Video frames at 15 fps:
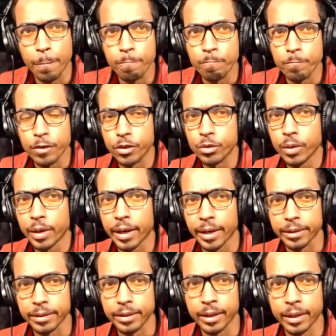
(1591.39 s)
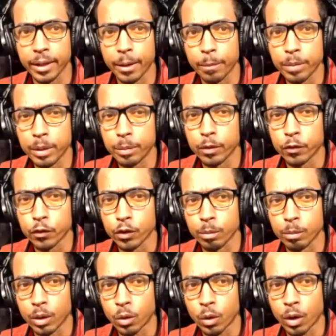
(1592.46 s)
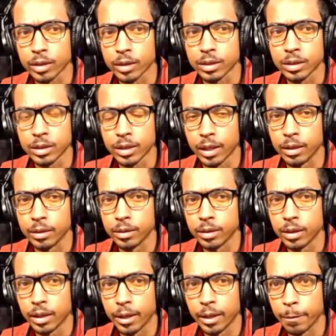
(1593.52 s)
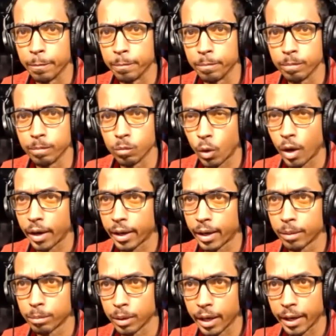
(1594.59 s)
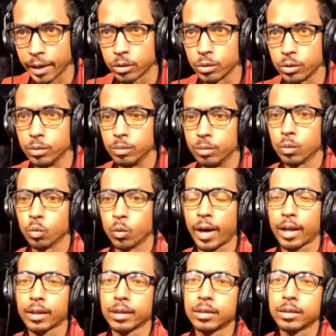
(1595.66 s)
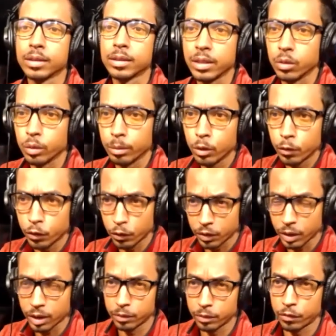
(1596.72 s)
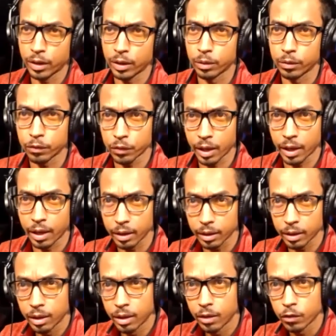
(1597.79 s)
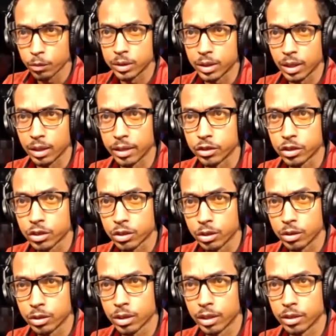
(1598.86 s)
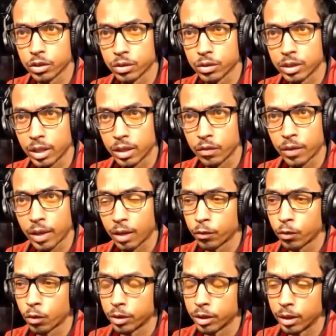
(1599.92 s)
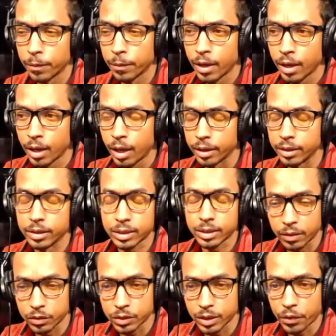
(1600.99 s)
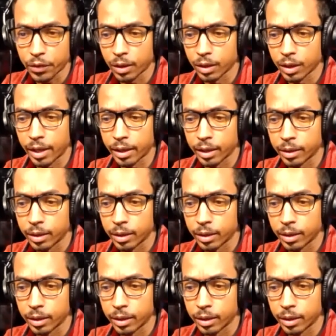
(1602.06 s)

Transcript: you had people from across the state, white and black, who rallied to see the removal of the Confederate flag from the state legislature in the state of California and the state of South Carolina.